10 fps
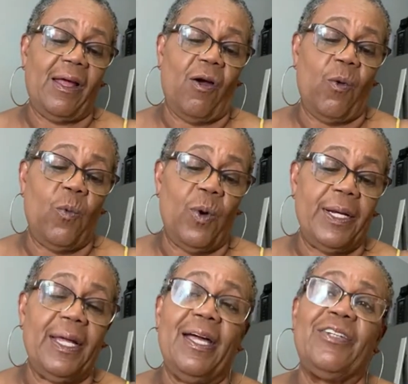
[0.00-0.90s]
or
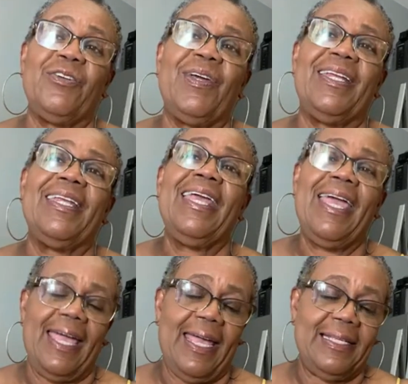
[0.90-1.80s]

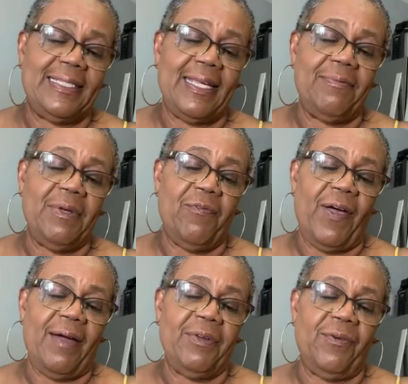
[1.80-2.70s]

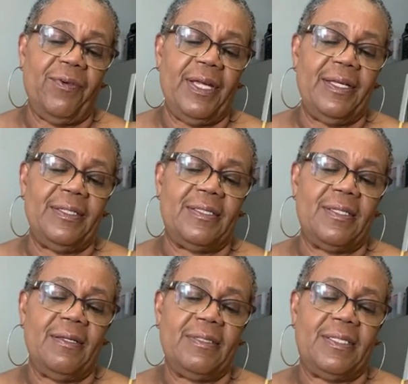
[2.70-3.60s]
175 degrees
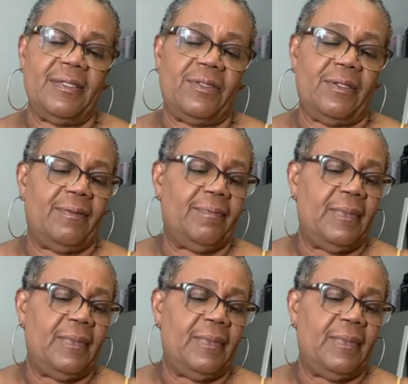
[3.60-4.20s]
center.